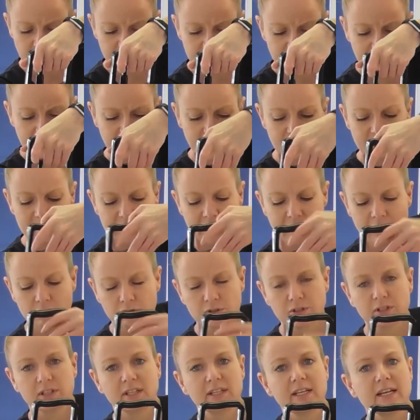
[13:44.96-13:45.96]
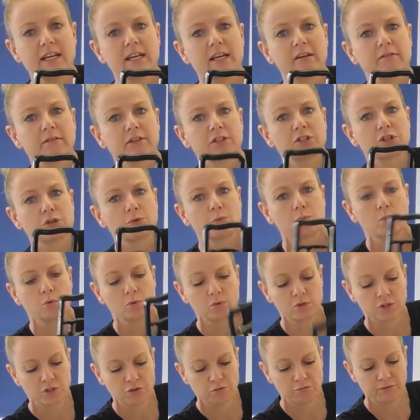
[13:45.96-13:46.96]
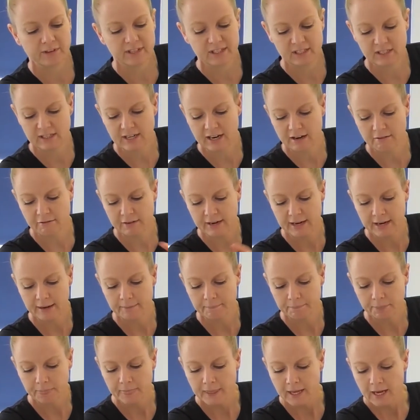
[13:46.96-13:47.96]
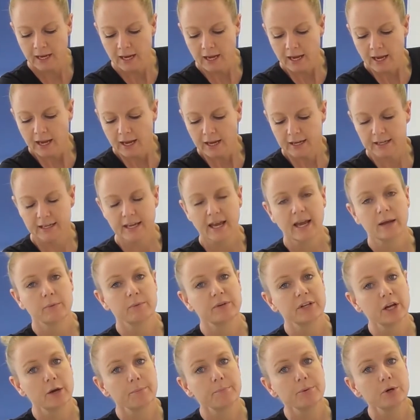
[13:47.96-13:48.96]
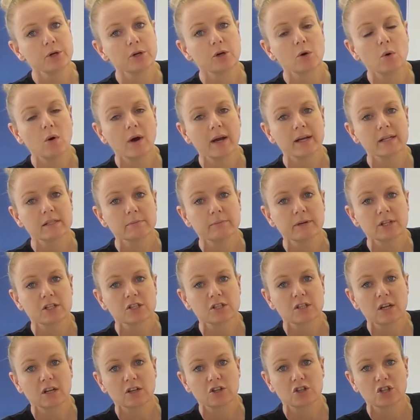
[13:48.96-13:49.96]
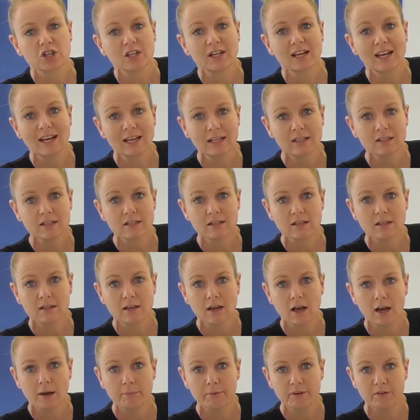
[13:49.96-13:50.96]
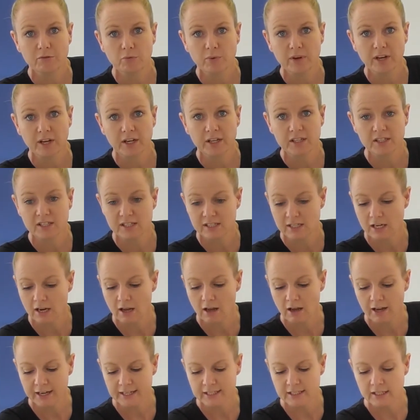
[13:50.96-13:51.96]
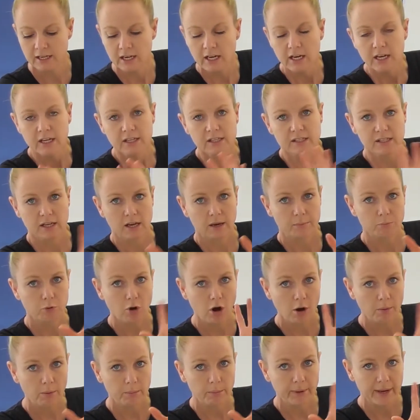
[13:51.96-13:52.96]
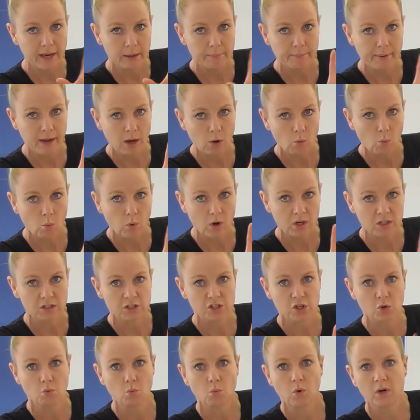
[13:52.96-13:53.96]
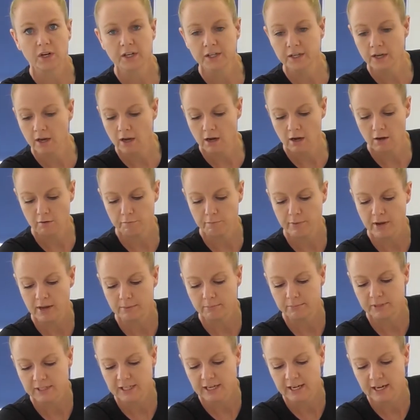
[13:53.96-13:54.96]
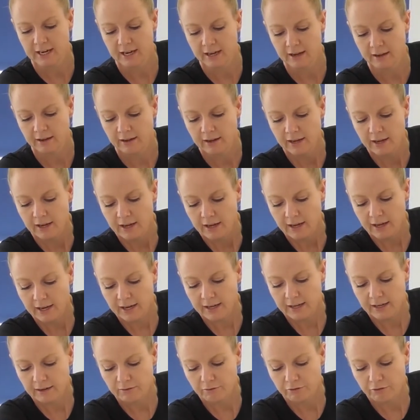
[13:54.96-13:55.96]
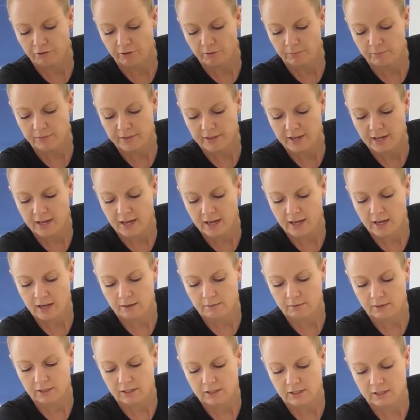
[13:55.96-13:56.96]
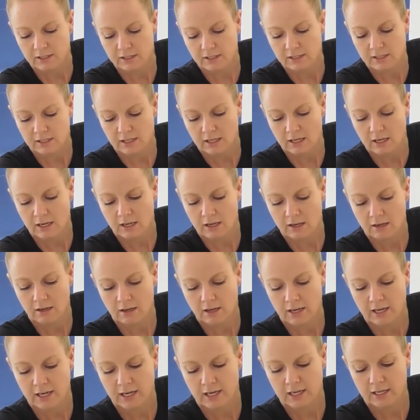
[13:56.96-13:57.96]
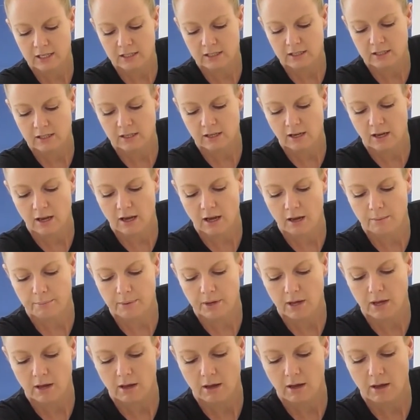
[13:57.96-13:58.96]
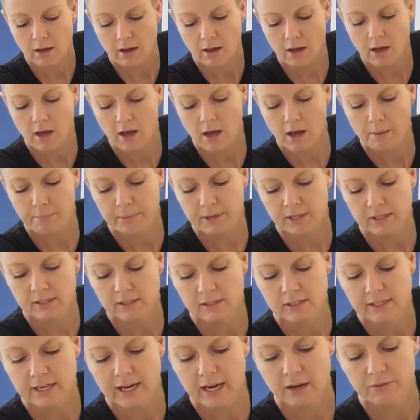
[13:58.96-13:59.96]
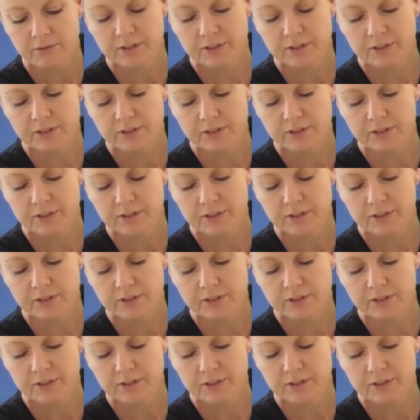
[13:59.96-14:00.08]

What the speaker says: to get down nearer towards the wrist area. Okay, we don't put quite as much suction into the cup if we're going to slide. So probably about 1 to 1.5 pumps here. And then from there, I'm going to slide the cup up and down